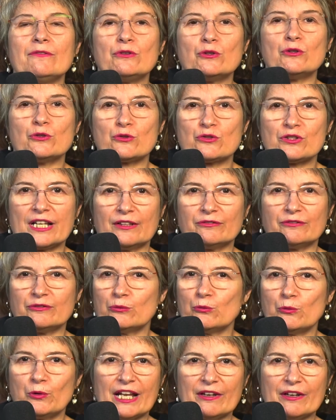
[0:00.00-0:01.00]
yourself
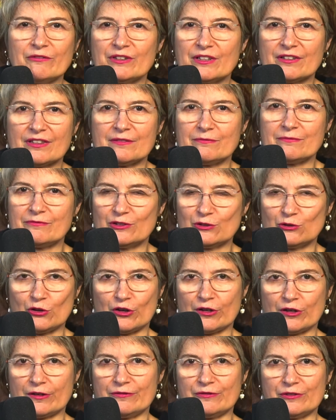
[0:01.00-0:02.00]
and whatever the
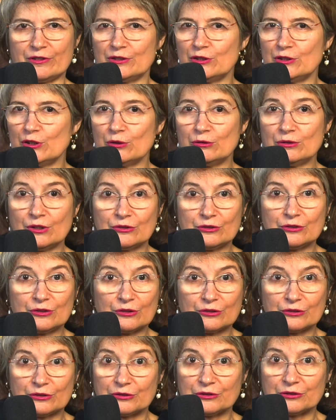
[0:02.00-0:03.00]
photographer. No.
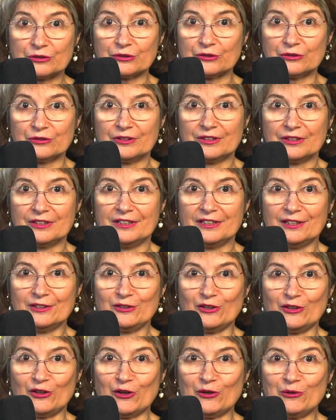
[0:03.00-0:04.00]

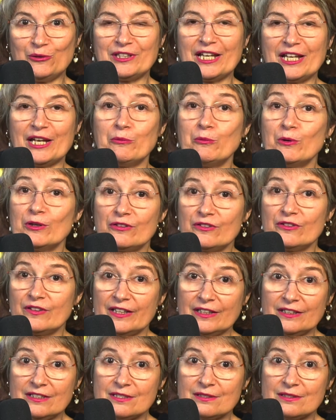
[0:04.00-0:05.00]
You know, they want
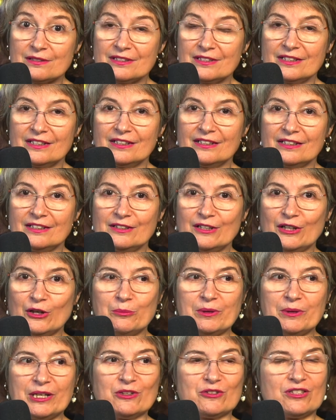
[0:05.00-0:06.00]
things, you know,
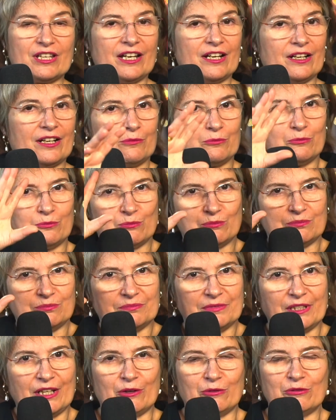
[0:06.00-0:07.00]
because they are,
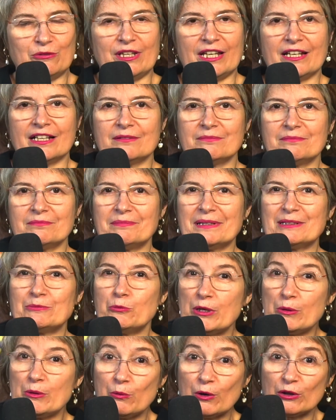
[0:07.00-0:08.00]
you know, they are. But
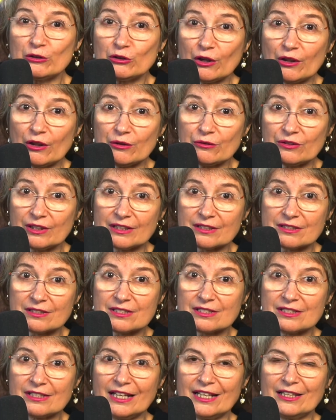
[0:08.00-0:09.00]
we want other
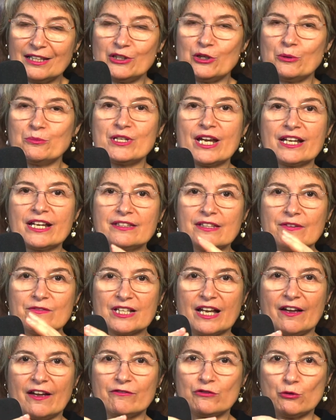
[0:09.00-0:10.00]
things, and the objectives
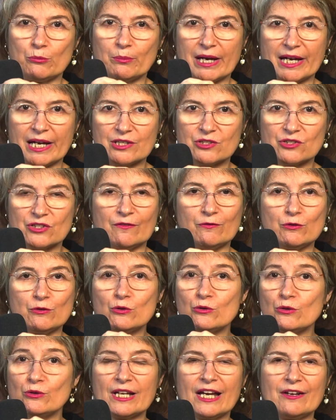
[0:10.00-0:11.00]
have to match. If you
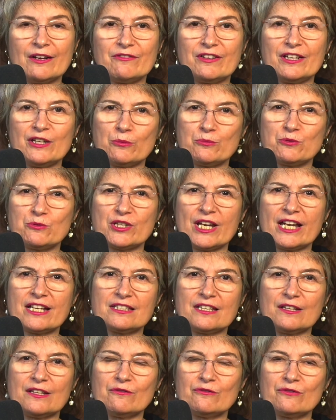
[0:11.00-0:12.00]
don't have any
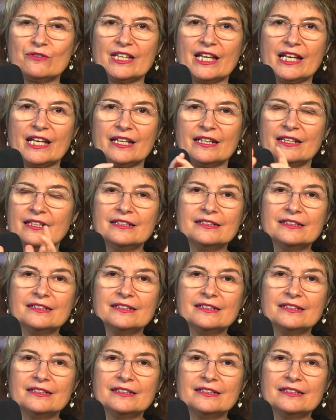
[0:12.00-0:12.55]
objective, then,